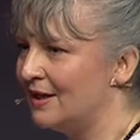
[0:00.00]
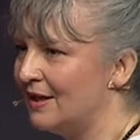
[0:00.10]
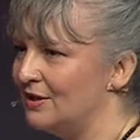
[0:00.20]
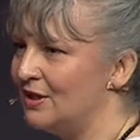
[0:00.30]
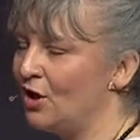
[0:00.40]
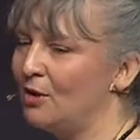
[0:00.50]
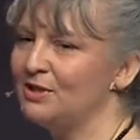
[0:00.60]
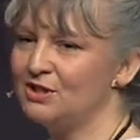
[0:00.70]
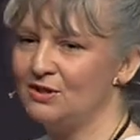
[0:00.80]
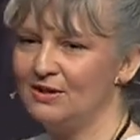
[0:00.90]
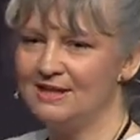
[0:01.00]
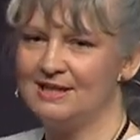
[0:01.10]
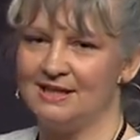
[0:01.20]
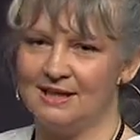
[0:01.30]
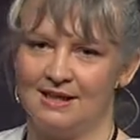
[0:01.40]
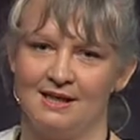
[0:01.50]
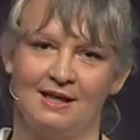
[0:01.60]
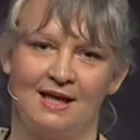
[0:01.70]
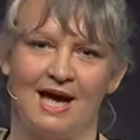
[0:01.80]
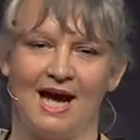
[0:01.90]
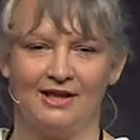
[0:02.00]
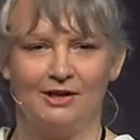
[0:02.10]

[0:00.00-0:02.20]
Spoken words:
the opportunity and the